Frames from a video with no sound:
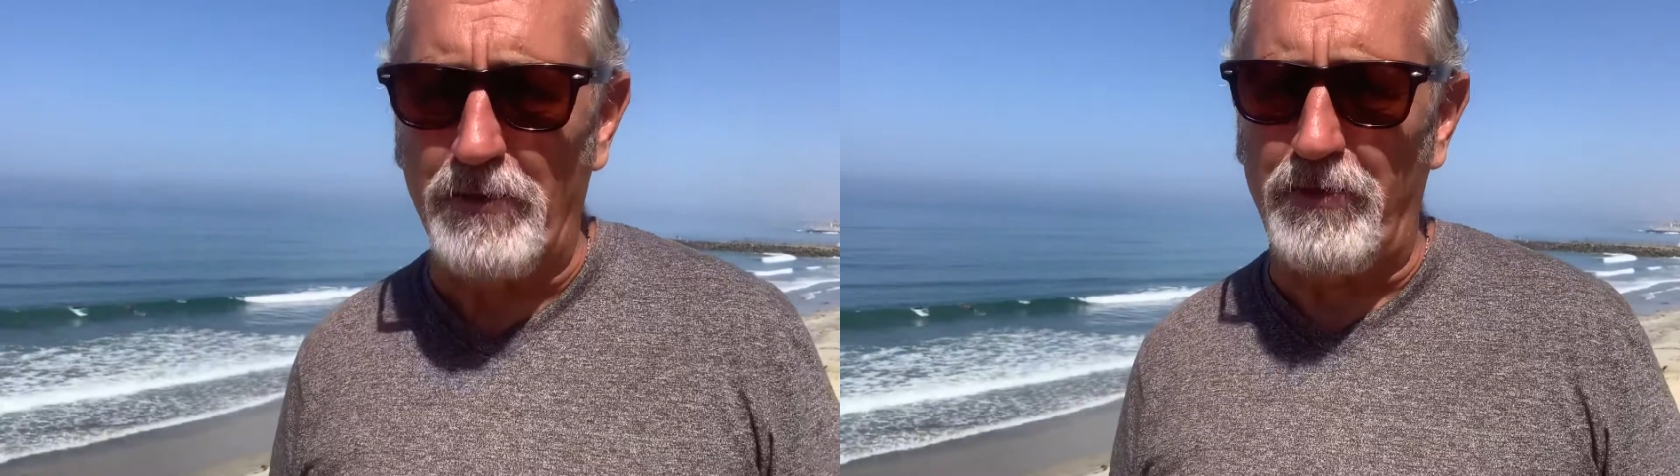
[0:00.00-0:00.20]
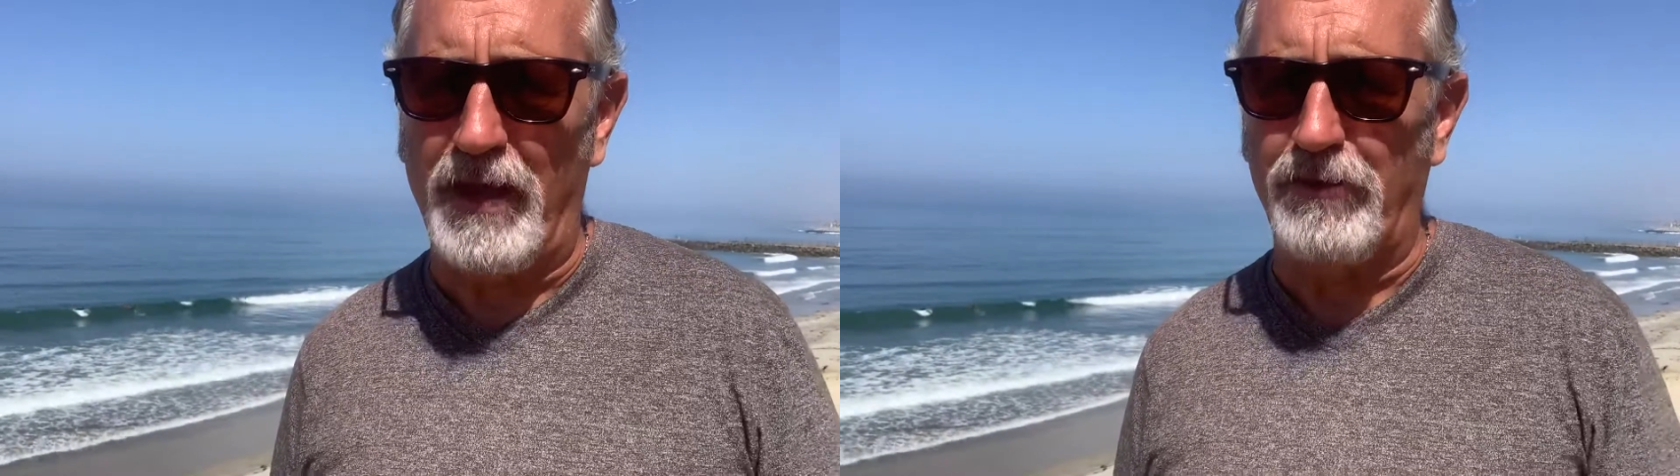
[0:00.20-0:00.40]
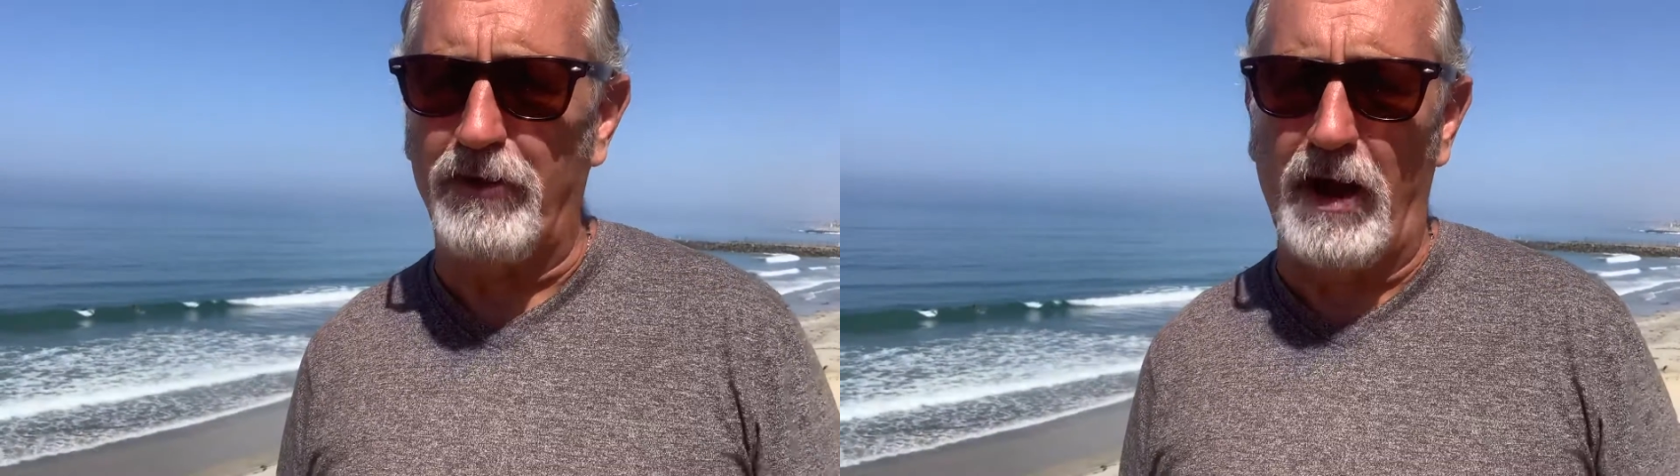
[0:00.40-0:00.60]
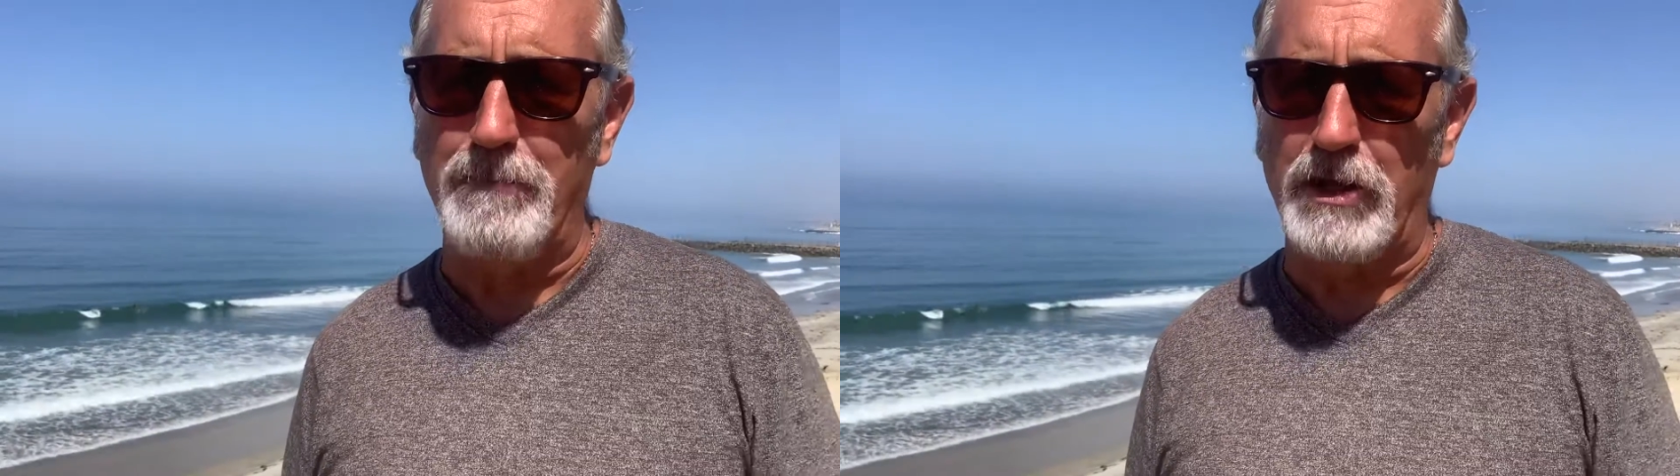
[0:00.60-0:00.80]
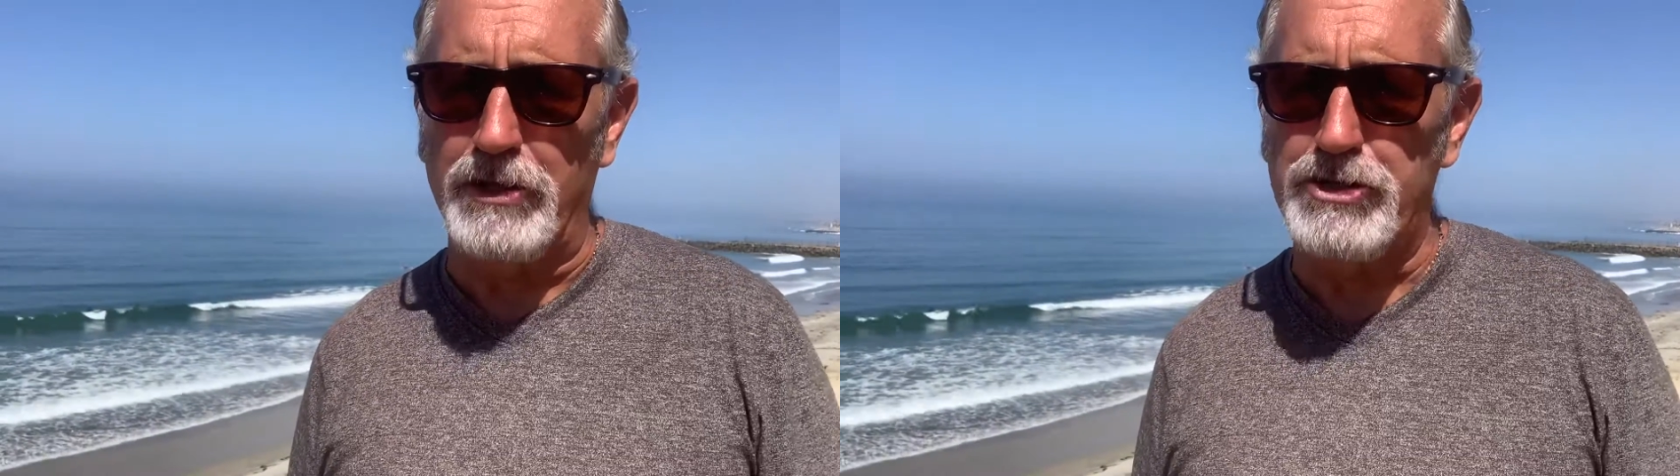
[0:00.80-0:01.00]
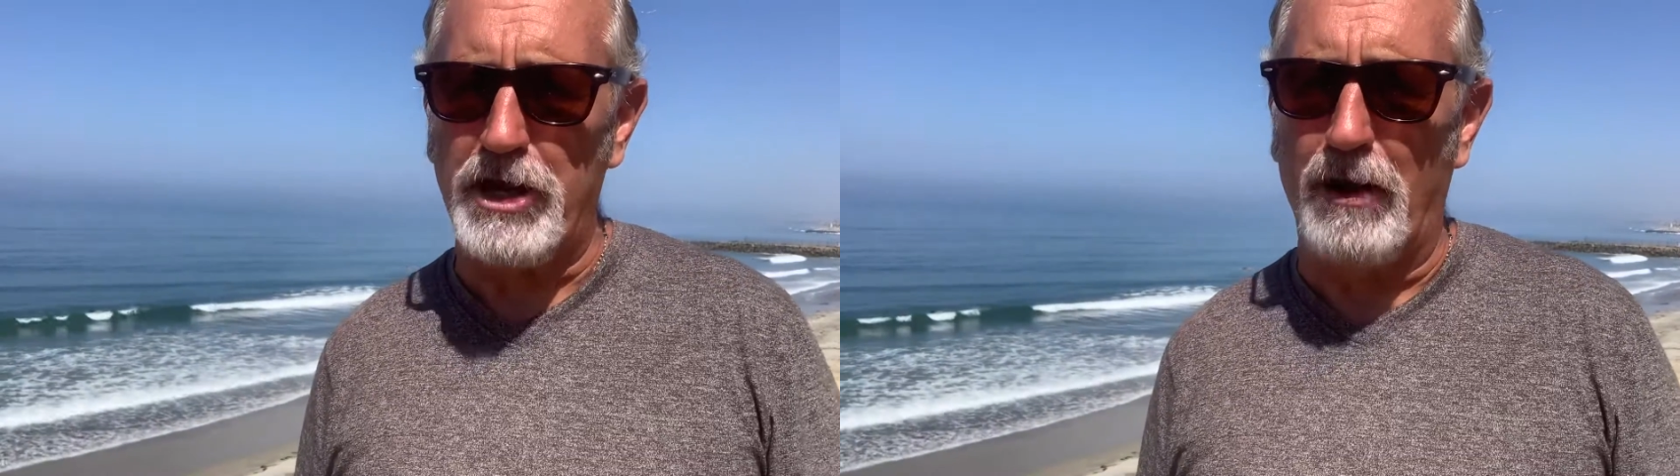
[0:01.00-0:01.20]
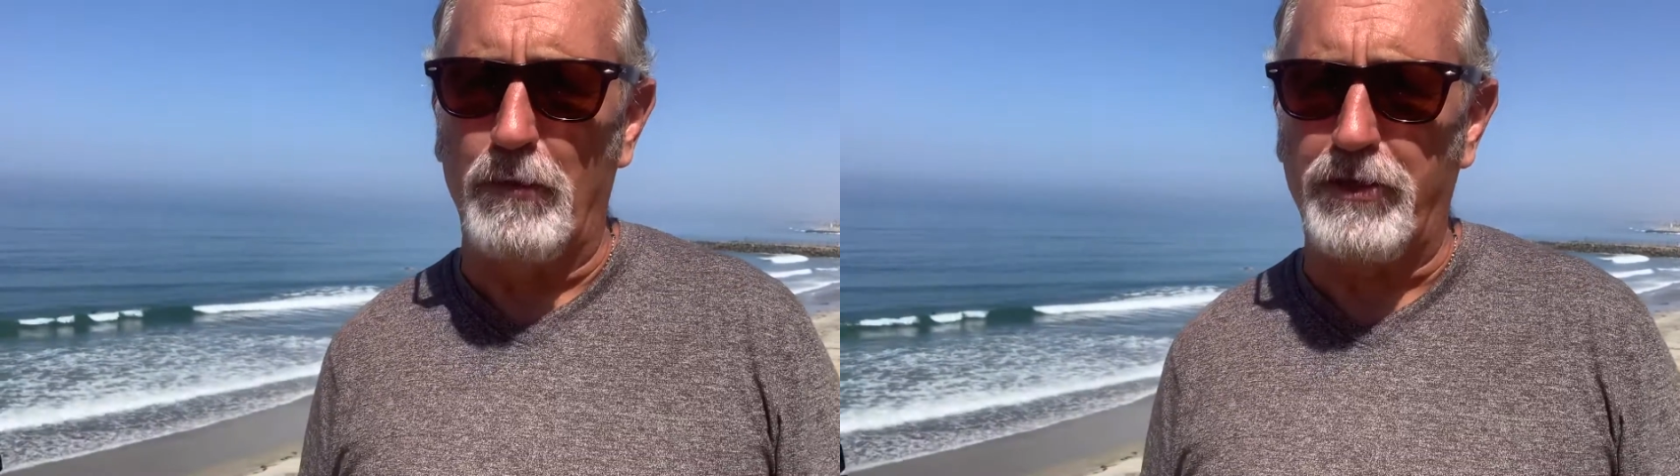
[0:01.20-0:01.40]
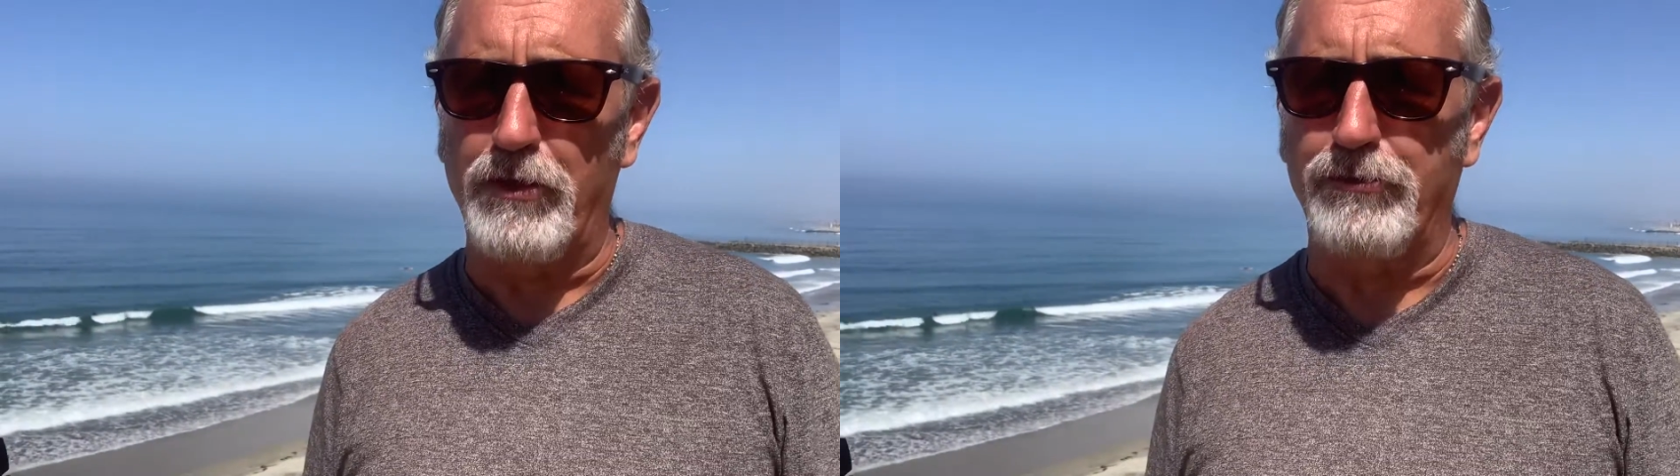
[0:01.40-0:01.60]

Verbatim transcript: things that I'm gonna share with you.